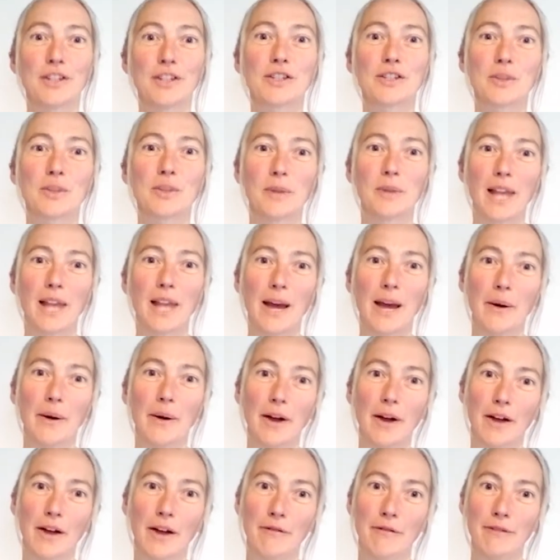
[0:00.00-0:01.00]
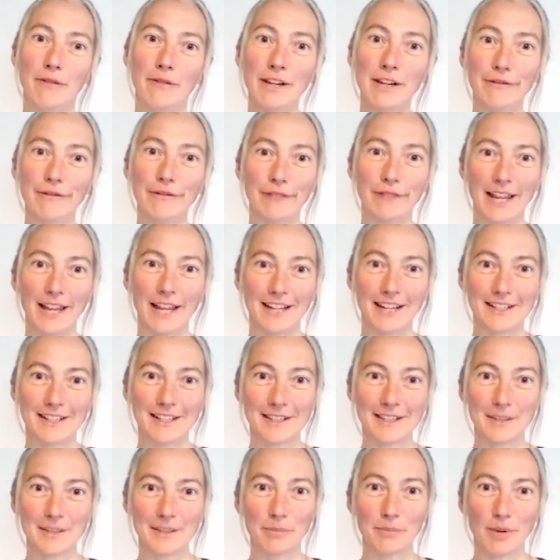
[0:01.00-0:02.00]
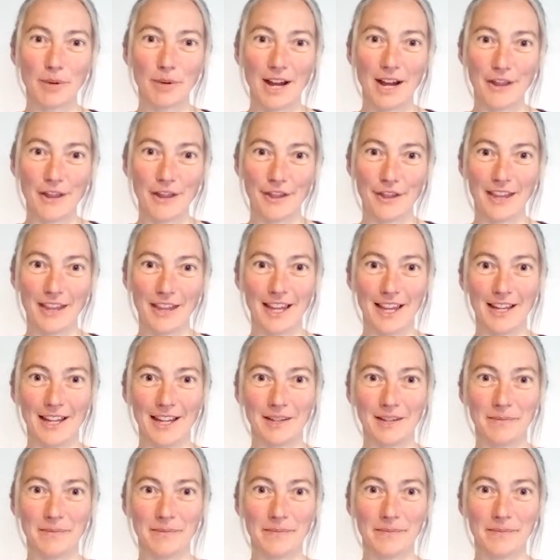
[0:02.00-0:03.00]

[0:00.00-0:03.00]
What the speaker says: to allow a reflex breath in.